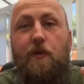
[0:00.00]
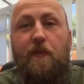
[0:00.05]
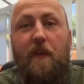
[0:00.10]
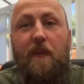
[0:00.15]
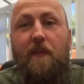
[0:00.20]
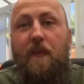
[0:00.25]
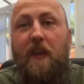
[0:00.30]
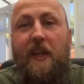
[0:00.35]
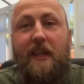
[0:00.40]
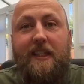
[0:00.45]

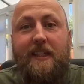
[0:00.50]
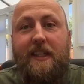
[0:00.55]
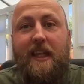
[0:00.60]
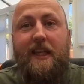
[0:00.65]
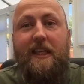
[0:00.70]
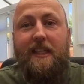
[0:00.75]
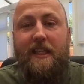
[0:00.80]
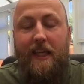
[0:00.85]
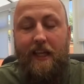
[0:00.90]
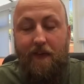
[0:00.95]
15,
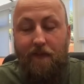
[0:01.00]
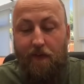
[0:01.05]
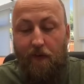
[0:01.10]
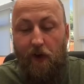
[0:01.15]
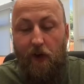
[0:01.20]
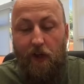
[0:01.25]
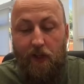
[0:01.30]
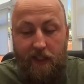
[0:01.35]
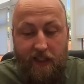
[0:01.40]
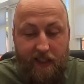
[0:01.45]
16
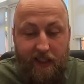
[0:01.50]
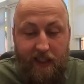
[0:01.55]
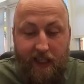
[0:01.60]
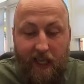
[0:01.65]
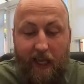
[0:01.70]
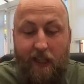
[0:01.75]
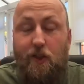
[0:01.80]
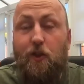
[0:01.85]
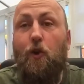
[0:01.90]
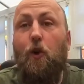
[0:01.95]
verses, he
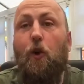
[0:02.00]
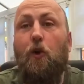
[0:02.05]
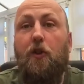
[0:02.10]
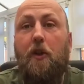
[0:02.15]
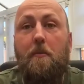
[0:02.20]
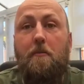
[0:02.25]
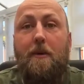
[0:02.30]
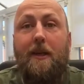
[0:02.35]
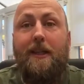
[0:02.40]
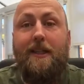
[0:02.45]
gets called
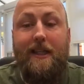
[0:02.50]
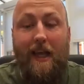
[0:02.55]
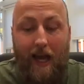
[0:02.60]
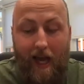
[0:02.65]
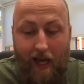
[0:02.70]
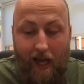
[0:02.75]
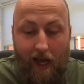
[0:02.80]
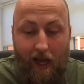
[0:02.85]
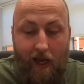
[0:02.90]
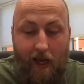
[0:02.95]
the
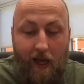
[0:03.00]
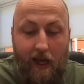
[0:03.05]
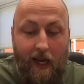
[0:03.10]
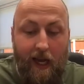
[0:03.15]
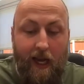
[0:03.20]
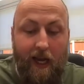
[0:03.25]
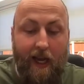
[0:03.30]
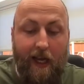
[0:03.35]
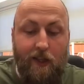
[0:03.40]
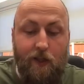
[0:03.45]
Messiah,
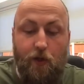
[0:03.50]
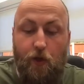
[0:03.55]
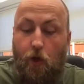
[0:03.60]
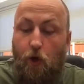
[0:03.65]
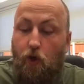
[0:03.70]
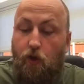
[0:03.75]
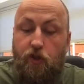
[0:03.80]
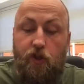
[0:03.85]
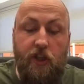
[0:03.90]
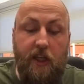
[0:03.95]
he gets
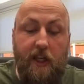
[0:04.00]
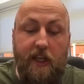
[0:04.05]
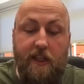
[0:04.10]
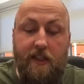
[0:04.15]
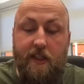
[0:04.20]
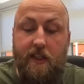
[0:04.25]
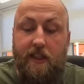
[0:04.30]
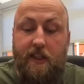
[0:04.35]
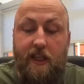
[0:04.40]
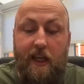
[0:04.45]
called
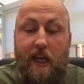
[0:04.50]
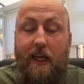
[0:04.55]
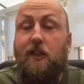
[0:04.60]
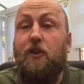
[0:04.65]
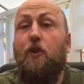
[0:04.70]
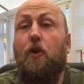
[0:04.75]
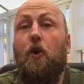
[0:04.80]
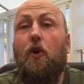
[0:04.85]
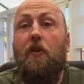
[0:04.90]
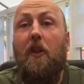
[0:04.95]
Jesus, he gets
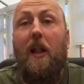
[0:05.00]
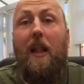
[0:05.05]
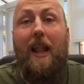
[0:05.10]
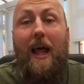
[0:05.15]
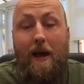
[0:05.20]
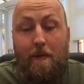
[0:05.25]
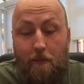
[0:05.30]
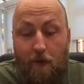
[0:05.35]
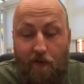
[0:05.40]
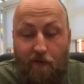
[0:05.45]
called the
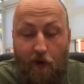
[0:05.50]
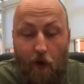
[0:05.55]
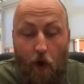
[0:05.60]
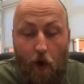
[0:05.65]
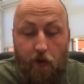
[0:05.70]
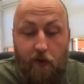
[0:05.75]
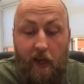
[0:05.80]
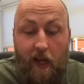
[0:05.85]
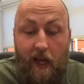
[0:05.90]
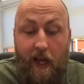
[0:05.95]
Lamb of
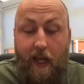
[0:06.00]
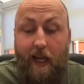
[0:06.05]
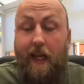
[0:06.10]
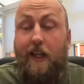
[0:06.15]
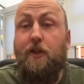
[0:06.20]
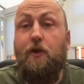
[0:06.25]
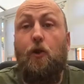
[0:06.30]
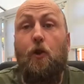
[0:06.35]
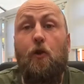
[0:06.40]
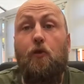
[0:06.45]
God, he
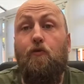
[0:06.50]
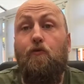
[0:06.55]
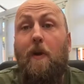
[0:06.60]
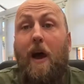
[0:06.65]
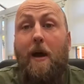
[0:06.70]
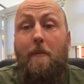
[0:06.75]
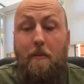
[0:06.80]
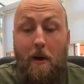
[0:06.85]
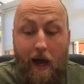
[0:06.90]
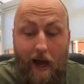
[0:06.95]
gets called
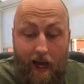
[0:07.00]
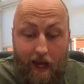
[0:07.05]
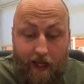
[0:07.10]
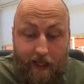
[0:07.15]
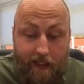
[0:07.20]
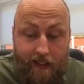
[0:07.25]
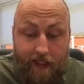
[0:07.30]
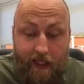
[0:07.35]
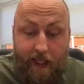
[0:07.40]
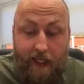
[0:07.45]
Rabbi,
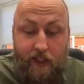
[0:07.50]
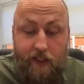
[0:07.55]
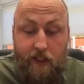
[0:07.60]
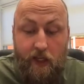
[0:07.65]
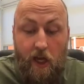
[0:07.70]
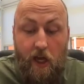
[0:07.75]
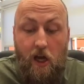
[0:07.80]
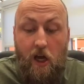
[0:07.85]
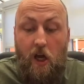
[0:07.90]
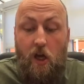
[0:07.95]

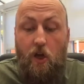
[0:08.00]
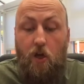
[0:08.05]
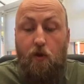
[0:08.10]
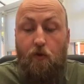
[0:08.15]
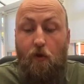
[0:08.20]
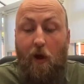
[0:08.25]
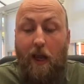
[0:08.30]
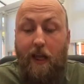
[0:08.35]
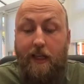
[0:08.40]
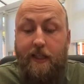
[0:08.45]
Teacher,
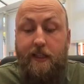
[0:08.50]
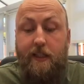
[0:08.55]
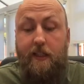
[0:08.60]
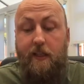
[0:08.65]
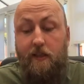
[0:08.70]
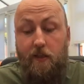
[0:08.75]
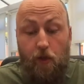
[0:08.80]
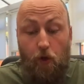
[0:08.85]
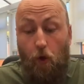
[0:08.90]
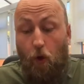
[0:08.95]
Christ,
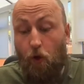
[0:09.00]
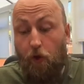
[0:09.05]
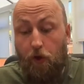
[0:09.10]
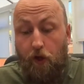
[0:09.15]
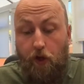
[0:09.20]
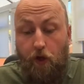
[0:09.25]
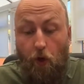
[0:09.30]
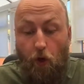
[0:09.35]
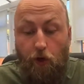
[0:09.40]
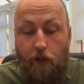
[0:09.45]
or the
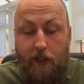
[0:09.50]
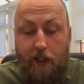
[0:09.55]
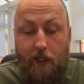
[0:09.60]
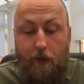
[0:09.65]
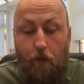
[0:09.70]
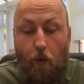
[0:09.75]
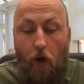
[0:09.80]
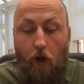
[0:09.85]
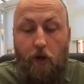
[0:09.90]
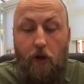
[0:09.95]
Anointed
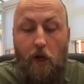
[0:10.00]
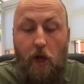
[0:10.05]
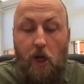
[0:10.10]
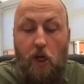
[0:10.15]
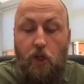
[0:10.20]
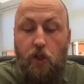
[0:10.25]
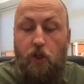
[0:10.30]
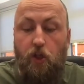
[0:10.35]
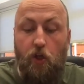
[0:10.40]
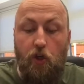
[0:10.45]
One,
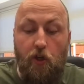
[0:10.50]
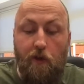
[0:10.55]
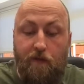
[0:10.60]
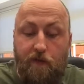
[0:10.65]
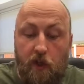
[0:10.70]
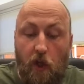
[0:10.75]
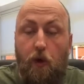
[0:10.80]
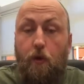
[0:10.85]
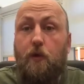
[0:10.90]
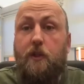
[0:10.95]
Son of
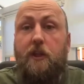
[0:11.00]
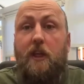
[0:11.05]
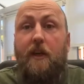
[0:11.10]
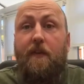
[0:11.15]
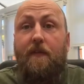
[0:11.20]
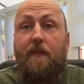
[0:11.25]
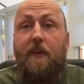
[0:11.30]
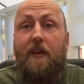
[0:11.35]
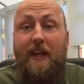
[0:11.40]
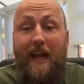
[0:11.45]

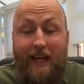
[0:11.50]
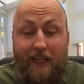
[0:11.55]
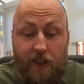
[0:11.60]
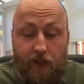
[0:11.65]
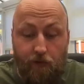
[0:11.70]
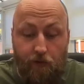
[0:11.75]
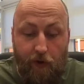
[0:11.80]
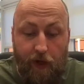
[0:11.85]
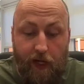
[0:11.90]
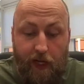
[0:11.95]
Joseph,
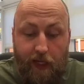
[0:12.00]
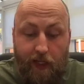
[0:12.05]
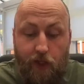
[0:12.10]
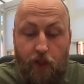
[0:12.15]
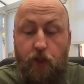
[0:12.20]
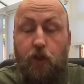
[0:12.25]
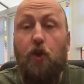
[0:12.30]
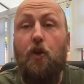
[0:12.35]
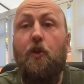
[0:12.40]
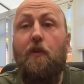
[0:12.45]
Nazarene,
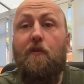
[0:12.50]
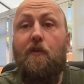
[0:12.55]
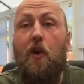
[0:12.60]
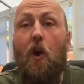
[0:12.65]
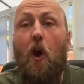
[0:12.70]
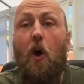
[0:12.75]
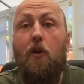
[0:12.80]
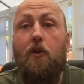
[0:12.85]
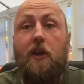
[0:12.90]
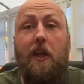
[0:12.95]
Son of
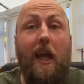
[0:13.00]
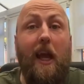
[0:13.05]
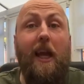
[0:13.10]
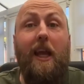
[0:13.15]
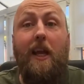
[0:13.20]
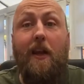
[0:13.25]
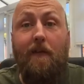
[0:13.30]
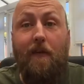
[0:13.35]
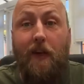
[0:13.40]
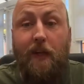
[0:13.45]
God,
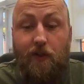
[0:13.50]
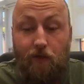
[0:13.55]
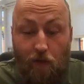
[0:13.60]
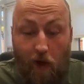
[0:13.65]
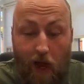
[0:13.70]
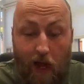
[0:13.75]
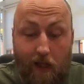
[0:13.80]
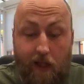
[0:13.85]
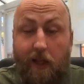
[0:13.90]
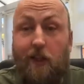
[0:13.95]
King of
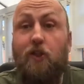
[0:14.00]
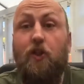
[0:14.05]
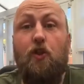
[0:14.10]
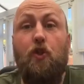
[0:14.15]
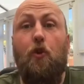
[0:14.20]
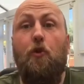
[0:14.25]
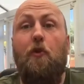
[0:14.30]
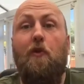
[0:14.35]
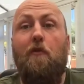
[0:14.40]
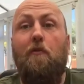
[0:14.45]
Israel, and
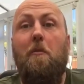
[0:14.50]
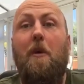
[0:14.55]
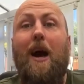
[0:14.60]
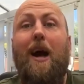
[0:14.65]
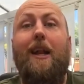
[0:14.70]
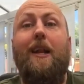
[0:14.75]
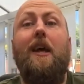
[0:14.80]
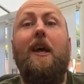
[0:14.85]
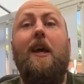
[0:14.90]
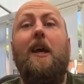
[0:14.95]
Son of Man.